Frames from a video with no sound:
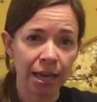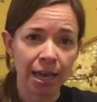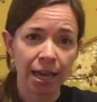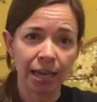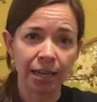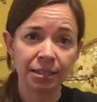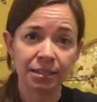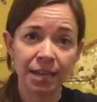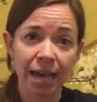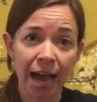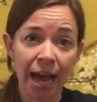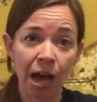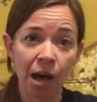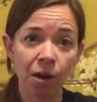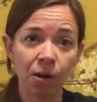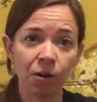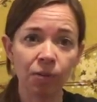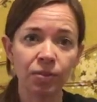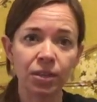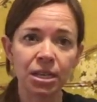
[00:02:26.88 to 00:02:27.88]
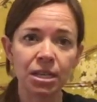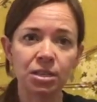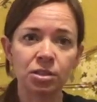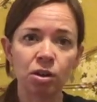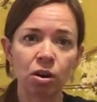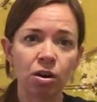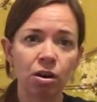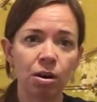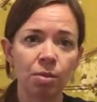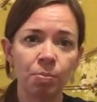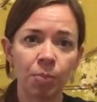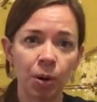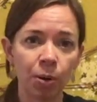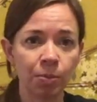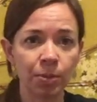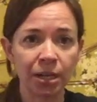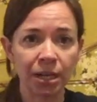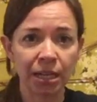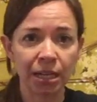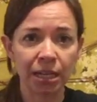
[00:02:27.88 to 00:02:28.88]
And now these are a
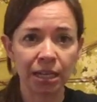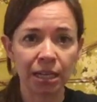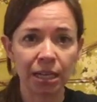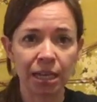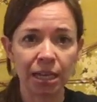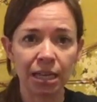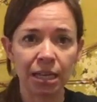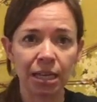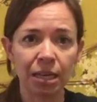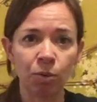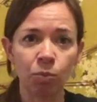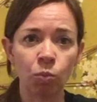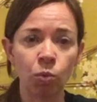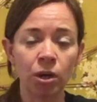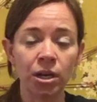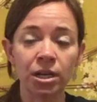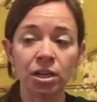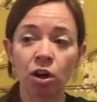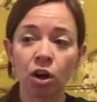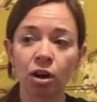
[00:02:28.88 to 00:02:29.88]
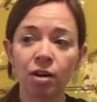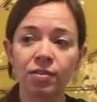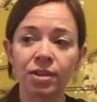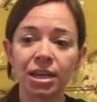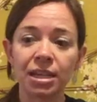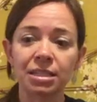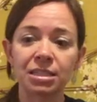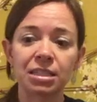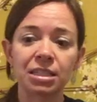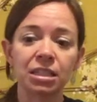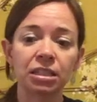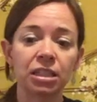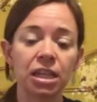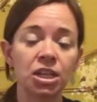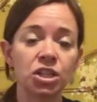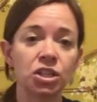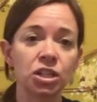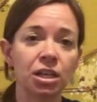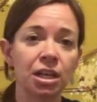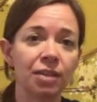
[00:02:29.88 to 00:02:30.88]
permanent wood carving
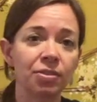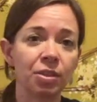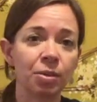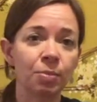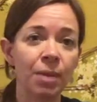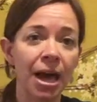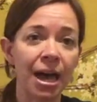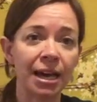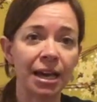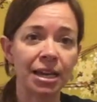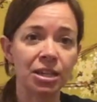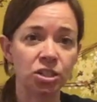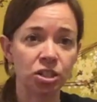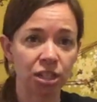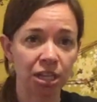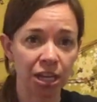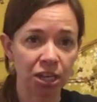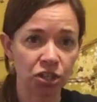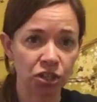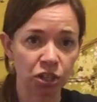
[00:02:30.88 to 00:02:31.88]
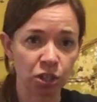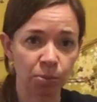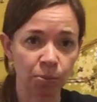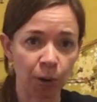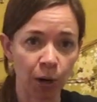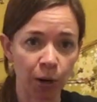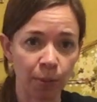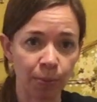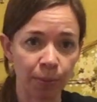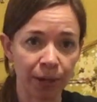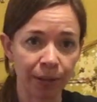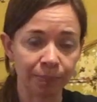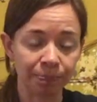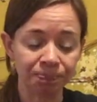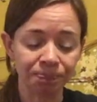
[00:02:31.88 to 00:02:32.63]
installation at the MACC Education Department.